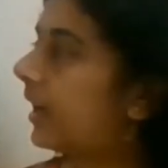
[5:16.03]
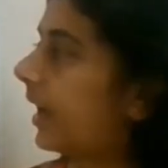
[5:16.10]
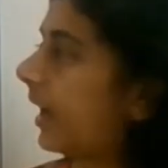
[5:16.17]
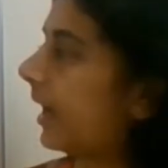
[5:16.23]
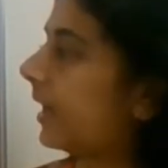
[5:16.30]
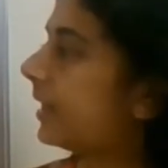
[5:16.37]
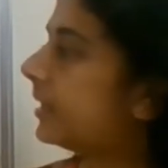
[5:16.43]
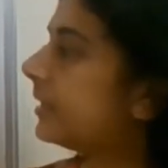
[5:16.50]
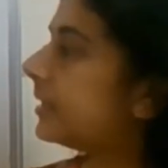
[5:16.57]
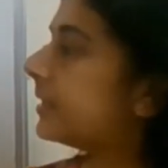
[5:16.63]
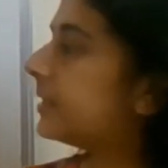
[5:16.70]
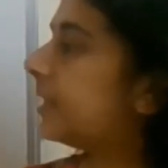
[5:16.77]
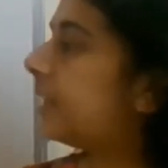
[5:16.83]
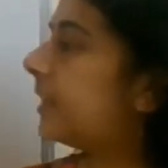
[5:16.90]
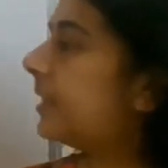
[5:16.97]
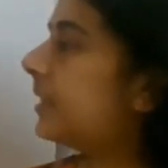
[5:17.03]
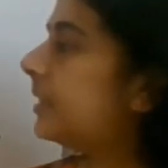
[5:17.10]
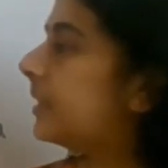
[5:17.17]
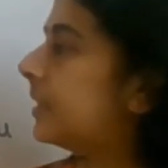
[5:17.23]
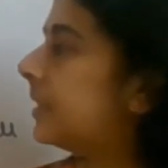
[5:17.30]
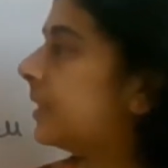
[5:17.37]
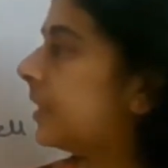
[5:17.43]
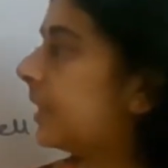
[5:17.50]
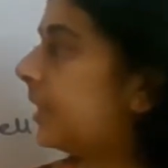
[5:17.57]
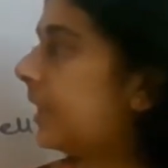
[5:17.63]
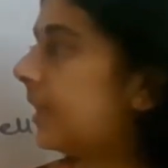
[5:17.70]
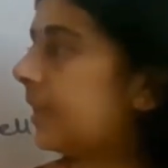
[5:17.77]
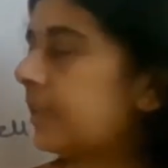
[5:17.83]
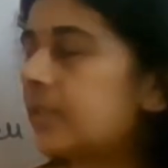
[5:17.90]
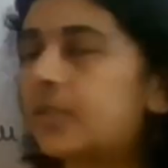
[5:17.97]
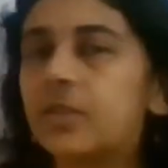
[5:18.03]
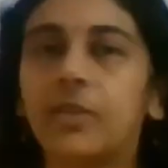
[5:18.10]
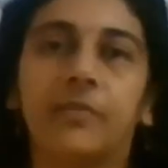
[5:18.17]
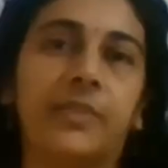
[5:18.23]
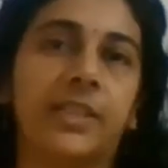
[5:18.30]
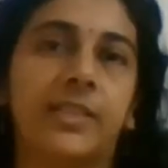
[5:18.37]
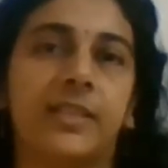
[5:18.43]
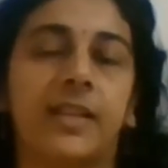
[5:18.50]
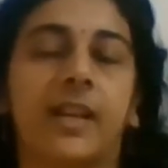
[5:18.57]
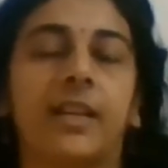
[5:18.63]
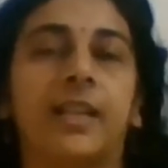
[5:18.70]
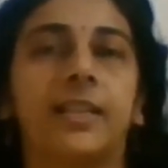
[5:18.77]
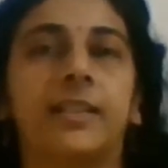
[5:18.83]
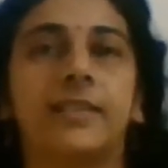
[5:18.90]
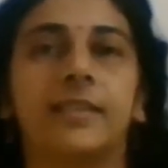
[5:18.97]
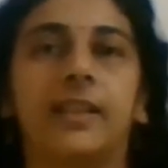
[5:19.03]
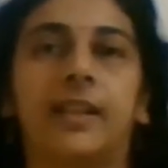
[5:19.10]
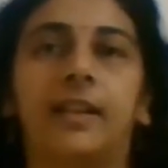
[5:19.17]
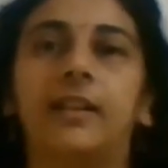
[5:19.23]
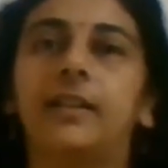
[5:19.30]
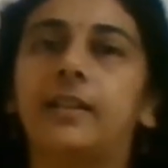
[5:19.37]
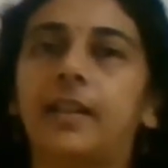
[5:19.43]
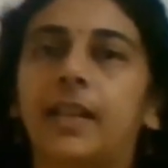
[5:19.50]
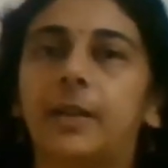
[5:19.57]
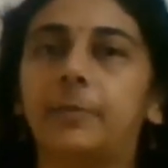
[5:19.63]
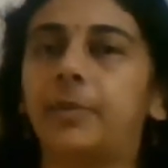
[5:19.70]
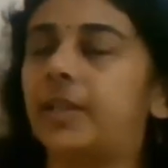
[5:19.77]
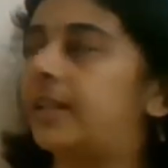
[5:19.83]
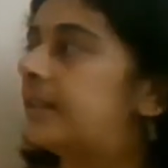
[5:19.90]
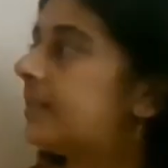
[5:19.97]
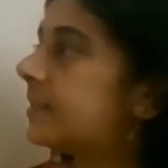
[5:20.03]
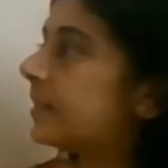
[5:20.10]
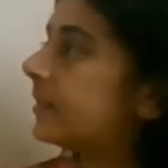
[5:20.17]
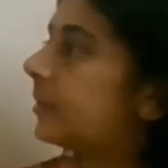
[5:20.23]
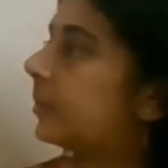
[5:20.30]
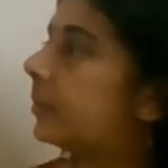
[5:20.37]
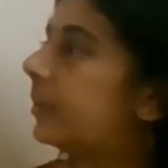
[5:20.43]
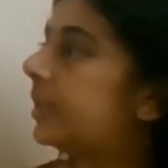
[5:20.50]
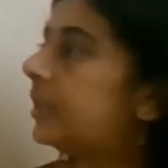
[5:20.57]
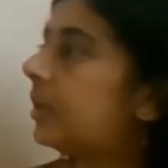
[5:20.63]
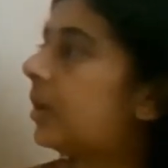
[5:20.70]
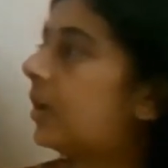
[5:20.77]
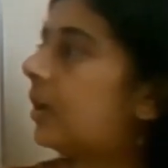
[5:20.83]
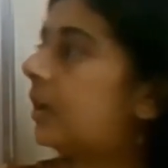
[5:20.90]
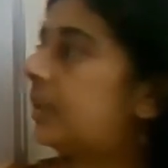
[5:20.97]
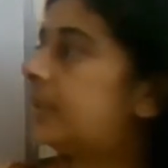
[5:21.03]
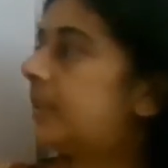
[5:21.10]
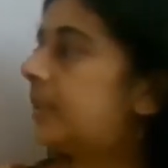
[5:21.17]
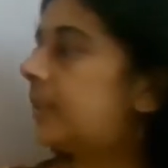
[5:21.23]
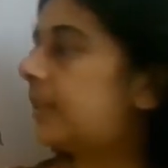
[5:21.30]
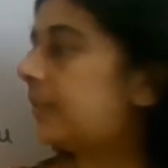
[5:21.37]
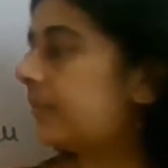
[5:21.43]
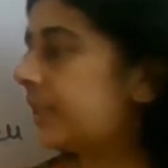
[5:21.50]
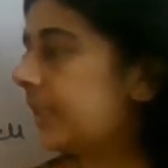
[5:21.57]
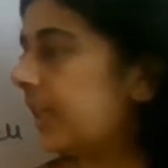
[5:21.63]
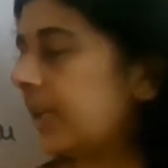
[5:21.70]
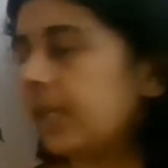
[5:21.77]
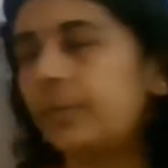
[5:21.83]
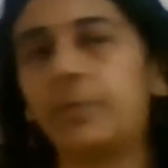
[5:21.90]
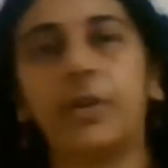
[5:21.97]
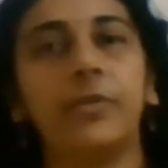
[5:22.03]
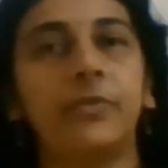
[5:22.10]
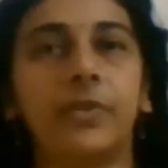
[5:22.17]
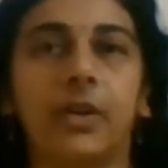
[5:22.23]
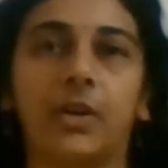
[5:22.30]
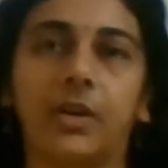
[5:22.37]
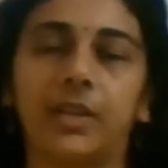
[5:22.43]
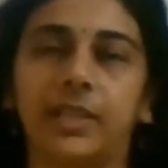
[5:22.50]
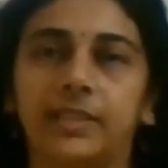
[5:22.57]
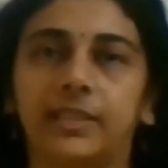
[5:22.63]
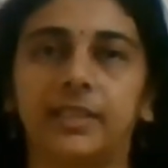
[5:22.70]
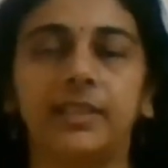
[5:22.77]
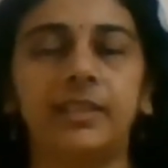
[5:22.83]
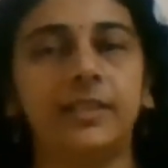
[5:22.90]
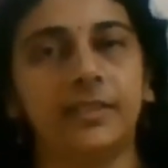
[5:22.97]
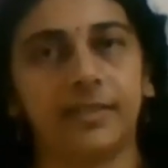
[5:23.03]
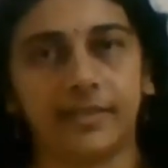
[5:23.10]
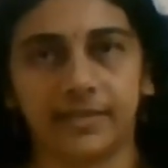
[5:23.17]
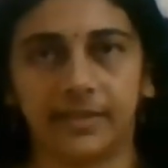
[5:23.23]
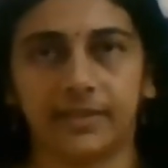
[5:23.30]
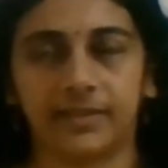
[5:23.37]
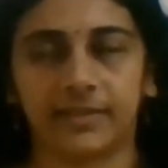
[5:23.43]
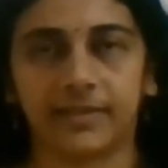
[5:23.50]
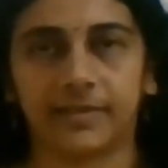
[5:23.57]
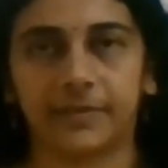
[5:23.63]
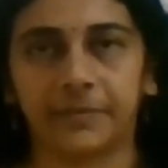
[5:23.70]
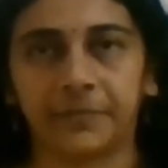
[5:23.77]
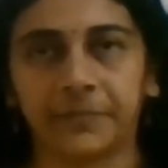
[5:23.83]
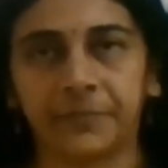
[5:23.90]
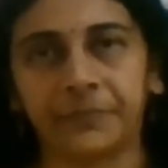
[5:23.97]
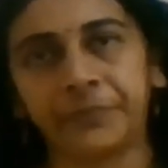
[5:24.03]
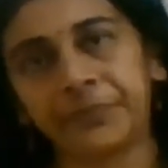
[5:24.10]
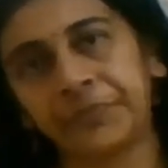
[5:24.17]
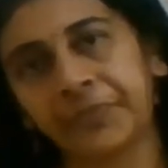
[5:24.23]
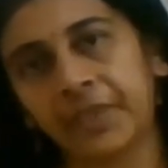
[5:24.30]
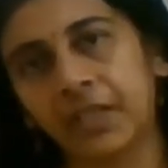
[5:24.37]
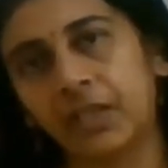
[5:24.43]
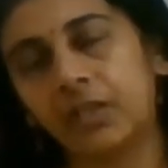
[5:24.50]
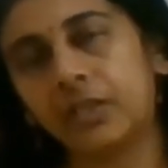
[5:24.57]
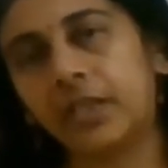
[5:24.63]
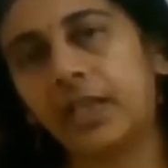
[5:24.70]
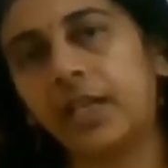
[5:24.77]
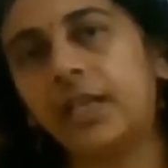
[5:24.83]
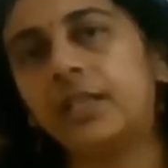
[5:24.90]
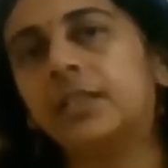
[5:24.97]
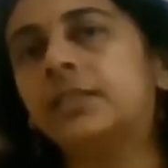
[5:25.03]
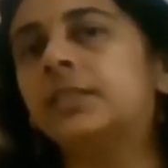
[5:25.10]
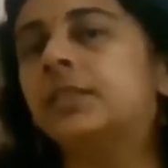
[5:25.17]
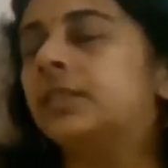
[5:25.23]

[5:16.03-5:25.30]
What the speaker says: and the clearance of this target cell take place with the help of all other cells. Okay.